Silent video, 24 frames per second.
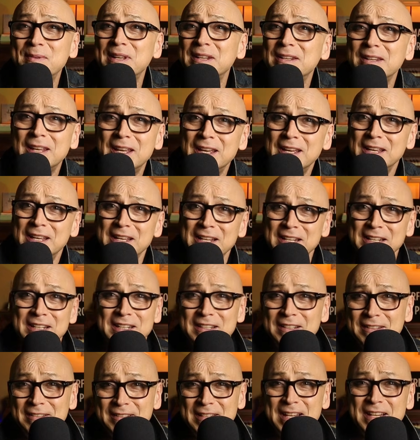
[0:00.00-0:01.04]
but
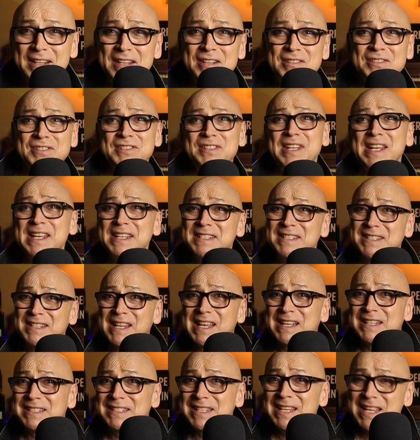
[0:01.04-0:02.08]
then there's these things